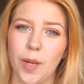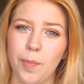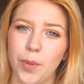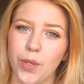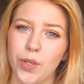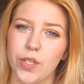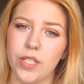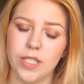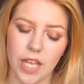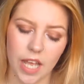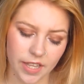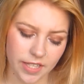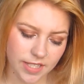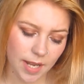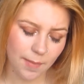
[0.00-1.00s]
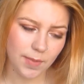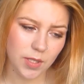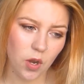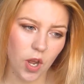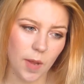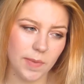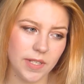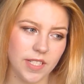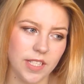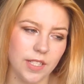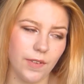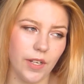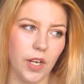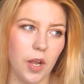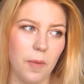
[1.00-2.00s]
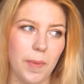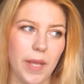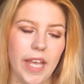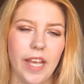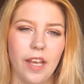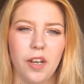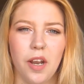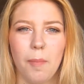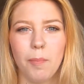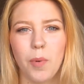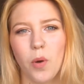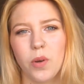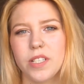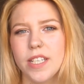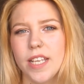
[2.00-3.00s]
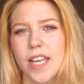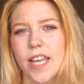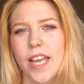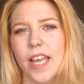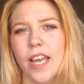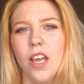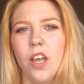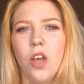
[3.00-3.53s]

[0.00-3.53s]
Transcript: because at the same time as this video being an unboxing